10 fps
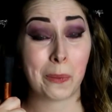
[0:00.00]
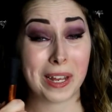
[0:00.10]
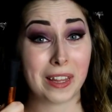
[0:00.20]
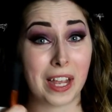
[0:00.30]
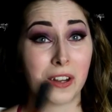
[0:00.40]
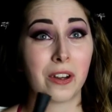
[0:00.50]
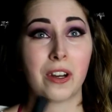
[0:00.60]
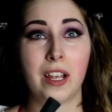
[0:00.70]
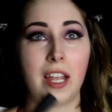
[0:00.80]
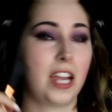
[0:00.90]
wing liner,
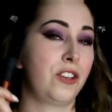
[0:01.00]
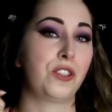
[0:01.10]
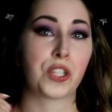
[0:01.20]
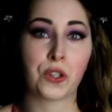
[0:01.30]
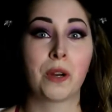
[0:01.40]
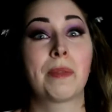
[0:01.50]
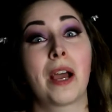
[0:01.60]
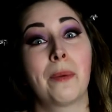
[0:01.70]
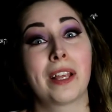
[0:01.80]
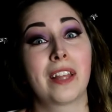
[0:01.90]
you screw up
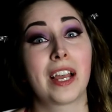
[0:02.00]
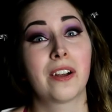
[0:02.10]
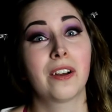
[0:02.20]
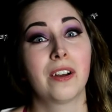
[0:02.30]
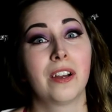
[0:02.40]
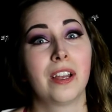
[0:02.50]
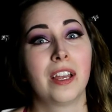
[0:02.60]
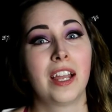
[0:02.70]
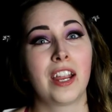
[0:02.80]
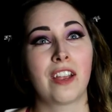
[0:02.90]
that wing liner,
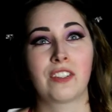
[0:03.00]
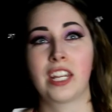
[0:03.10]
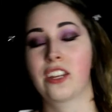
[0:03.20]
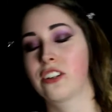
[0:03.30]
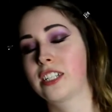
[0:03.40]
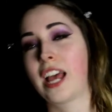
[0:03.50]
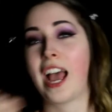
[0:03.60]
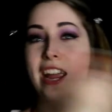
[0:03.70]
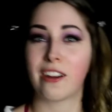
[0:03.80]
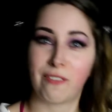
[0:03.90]
you have to take your
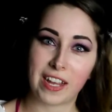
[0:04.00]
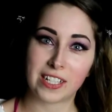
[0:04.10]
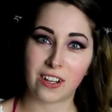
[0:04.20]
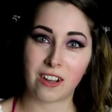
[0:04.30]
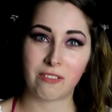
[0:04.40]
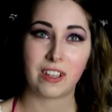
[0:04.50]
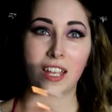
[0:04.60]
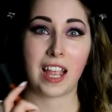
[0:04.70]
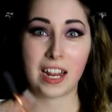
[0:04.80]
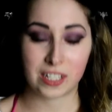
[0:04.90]
entire face off
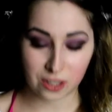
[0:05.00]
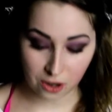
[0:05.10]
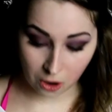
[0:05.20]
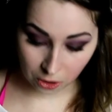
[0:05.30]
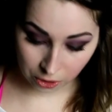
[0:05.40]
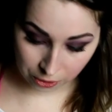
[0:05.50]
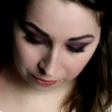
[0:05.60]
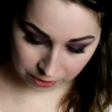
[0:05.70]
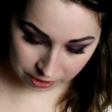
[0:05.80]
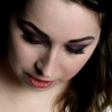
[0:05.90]
and start all
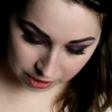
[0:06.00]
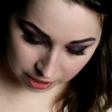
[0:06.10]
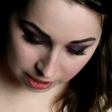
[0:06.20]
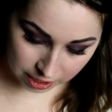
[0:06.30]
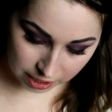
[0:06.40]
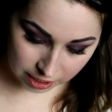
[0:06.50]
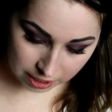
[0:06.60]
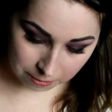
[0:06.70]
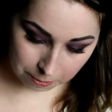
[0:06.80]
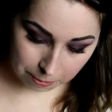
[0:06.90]
over,
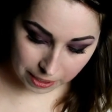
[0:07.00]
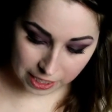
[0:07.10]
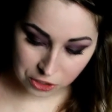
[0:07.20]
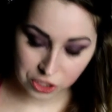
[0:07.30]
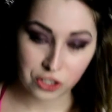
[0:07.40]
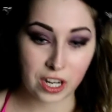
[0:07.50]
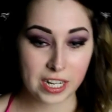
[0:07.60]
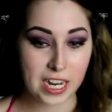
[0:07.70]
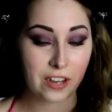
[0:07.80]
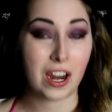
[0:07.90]
because just trying
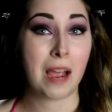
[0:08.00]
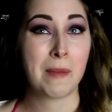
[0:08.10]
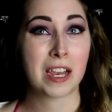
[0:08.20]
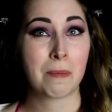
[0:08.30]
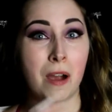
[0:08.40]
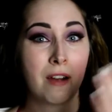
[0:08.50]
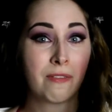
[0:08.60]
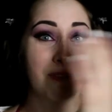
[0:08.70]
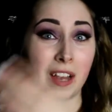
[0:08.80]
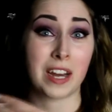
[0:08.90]
to take your eye makeup off
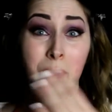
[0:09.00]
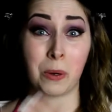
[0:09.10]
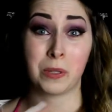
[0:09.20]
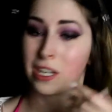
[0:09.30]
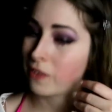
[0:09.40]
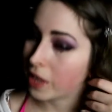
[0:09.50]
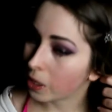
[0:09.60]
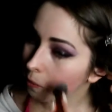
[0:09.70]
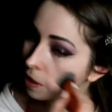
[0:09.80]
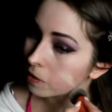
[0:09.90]
kind of ruins everything
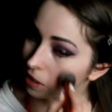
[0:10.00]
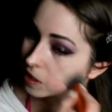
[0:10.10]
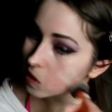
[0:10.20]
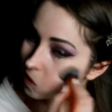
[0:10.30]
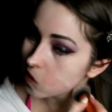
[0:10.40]
around it.